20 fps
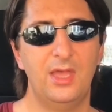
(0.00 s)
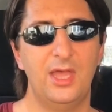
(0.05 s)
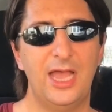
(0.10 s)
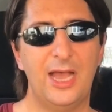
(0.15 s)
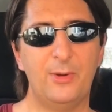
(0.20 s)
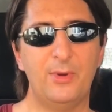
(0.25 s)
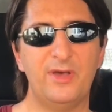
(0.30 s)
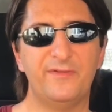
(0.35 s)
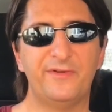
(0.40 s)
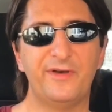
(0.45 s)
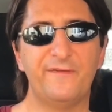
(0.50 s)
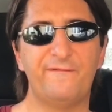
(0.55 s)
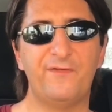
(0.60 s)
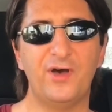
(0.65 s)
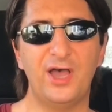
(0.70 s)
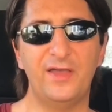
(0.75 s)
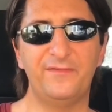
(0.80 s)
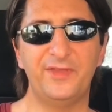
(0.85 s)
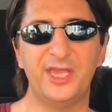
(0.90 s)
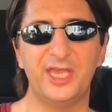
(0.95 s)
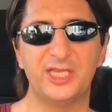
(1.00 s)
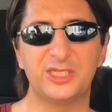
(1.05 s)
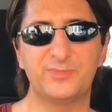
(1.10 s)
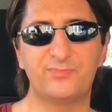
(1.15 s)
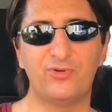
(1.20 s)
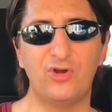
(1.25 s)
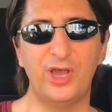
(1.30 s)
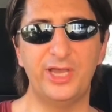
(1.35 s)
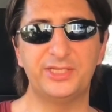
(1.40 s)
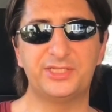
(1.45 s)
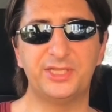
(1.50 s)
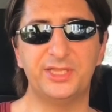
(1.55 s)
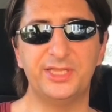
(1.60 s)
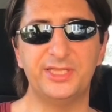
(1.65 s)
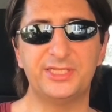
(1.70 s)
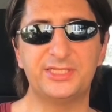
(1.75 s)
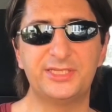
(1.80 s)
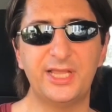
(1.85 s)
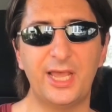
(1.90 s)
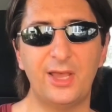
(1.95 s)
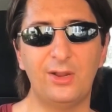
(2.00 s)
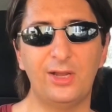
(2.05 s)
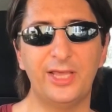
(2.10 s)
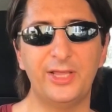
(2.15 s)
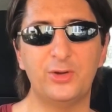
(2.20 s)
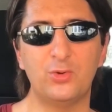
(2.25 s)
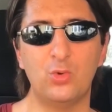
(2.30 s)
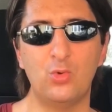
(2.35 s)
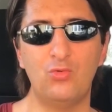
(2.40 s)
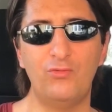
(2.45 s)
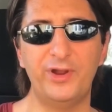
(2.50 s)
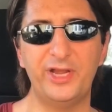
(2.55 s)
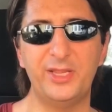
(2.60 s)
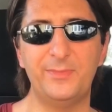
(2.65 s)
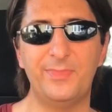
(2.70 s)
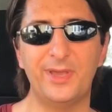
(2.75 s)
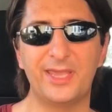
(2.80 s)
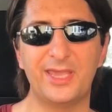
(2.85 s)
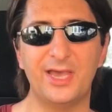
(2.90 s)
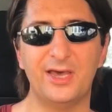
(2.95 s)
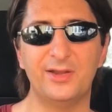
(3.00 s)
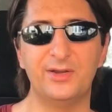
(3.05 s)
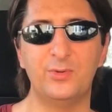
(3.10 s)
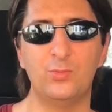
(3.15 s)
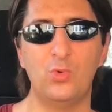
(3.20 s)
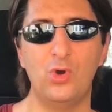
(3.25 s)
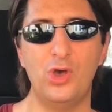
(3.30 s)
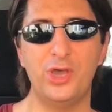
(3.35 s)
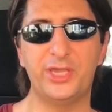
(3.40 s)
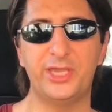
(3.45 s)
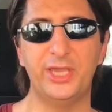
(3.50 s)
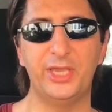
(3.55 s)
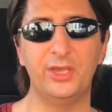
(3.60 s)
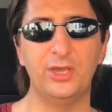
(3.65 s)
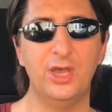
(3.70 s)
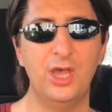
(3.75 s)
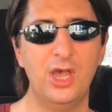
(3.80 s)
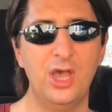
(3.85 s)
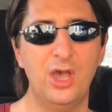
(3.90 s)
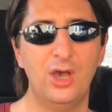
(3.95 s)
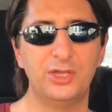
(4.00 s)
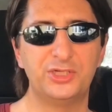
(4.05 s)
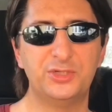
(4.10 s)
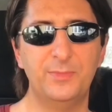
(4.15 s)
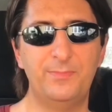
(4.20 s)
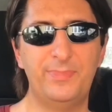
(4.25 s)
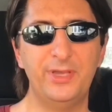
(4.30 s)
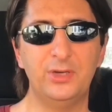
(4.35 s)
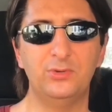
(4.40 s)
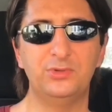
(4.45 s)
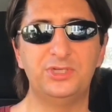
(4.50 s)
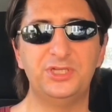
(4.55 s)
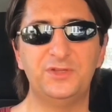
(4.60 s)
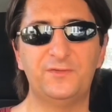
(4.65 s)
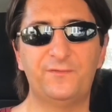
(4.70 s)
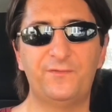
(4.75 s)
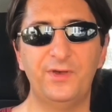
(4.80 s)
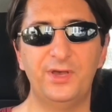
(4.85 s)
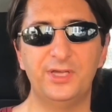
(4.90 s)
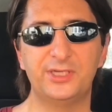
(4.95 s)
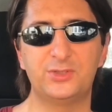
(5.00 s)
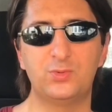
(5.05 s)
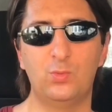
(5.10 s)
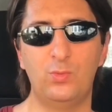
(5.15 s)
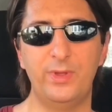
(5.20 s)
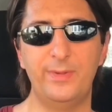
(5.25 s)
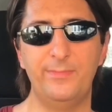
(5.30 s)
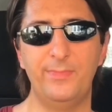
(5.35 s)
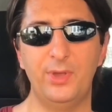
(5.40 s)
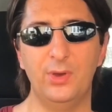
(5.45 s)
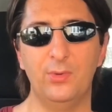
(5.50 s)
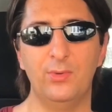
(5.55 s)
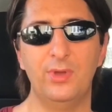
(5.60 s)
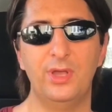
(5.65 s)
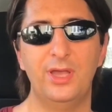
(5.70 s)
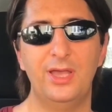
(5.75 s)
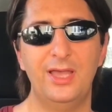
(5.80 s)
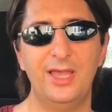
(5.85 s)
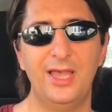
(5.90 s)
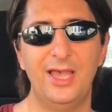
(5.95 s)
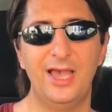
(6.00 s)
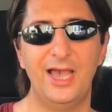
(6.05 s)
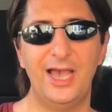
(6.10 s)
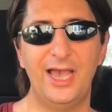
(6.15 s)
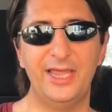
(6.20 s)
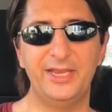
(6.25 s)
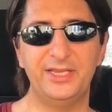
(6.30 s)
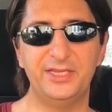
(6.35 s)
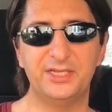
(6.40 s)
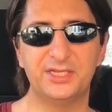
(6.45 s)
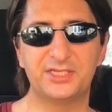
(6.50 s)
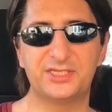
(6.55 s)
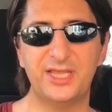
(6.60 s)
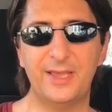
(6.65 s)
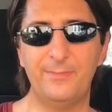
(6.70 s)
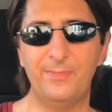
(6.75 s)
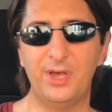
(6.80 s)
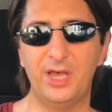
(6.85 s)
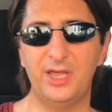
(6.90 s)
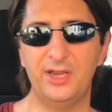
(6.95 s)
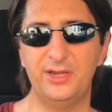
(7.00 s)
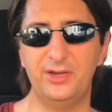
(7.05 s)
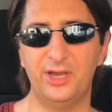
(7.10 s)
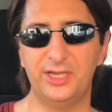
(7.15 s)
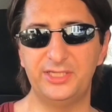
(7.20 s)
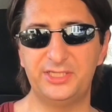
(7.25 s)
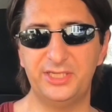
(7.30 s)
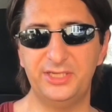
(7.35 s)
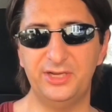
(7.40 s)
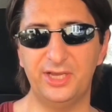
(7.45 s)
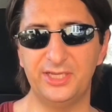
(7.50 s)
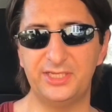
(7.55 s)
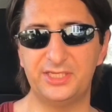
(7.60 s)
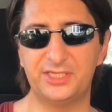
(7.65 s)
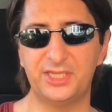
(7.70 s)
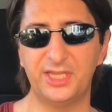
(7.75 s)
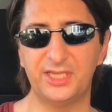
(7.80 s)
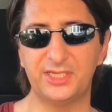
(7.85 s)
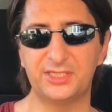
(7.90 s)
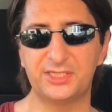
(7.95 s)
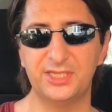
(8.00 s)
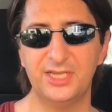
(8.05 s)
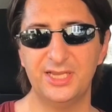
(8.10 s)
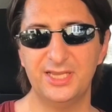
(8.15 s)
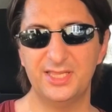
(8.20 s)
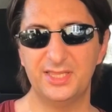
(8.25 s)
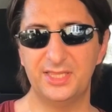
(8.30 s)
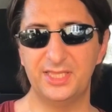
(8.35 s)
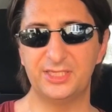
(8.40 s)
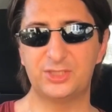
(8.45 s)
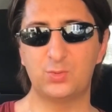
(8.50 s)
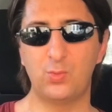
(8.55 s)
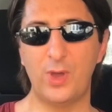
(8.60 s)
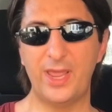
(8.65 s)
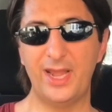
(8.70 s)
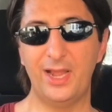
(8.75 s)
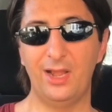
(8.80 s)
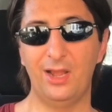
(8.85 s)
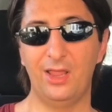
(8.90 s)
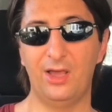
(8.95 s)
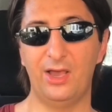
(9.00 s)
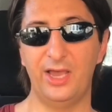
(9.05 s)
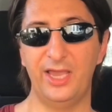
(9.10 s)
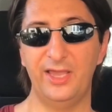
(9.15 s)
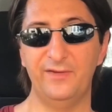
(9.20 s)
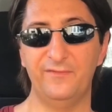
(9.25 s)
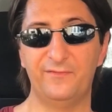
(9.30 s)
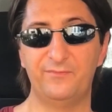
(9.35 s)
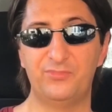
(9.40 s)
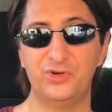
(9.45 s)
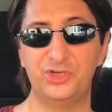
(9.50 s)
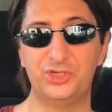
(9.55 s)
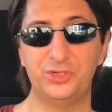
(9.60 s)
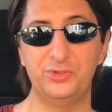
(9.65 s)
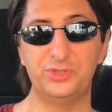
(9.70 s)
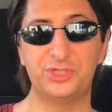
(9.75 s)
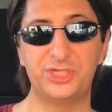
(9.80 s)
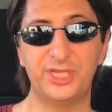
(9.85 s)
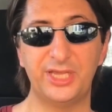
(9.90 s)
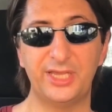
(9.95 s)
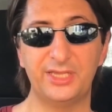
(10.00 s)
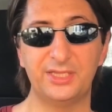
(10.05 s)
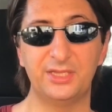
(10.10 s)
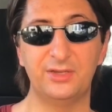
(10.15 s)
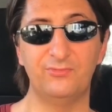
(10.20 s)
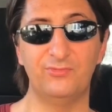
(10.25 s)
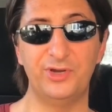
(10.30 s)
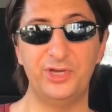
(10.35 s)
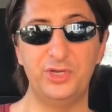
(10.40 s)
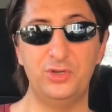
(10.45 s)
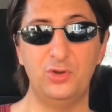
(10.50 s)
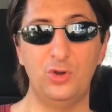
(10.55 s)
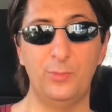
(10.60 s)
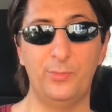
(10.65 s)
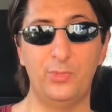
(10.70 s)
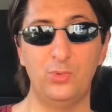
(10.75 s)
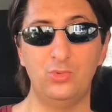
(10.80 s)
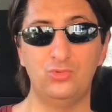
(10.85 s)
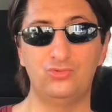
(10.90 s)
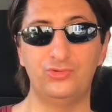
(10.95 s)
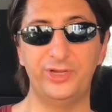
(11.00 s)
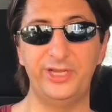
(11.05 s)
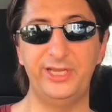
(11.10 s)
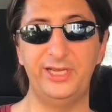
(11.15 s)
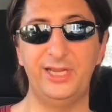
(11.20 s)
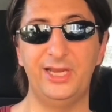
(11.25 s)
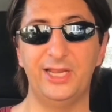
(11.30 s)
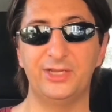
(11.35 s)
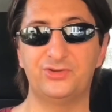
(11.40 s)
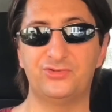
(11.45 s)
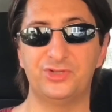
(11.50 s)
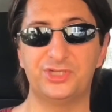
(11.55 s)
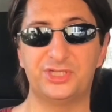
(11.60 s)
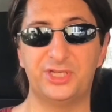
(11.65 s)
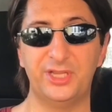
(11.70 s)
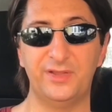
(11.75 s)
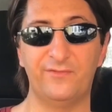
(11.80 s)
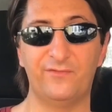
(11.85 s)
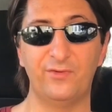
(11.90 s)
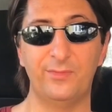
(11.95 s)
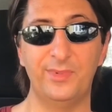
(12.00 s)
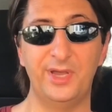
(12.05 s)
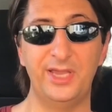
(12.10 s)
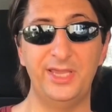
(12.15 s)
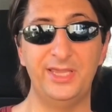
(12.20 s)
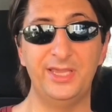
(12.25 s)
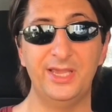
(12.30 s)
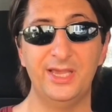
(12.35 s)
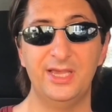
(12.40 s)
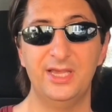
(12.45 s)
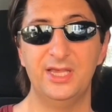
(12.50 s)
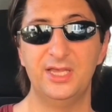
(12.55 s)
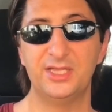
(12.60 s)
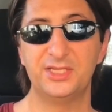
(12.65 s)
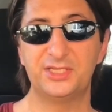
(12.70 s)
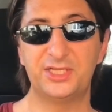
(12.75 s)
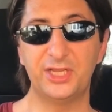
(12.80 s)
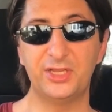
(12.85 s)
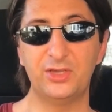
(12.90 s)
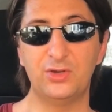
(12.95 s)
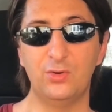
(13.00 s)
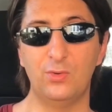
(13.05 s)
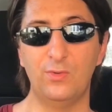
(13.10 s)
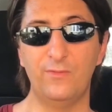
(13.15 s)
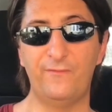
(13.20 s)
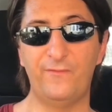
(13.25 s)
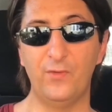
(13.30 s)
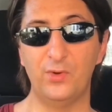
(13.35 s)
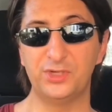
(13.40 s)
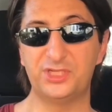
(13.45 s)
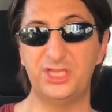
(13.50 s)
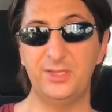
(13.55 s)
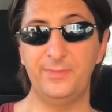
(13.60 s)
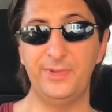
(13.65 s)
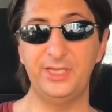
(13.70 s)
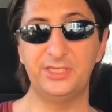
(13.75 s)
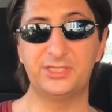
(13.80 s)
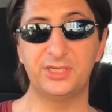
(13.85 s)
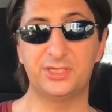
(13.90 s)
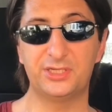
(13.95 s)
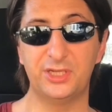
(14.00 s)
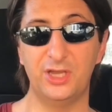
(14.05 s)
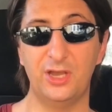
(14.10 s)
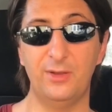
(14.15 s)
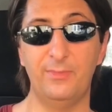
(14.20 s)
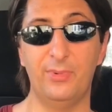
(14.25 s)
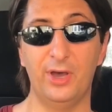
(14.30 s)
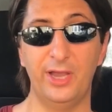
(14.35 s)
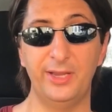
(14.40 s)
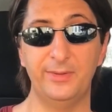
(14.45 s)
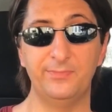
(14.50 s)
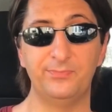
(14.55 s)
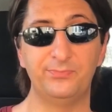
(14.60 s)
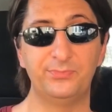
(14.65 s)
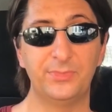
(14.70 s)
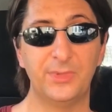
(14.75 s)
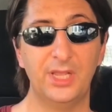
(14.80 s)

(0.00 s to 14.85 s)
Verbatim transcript: However, five years prior to this, Dale had already begun working to build his first windmill. And in December nineteen ninety-six, this went live, producing renewable green electricity from a single forty meter turbine.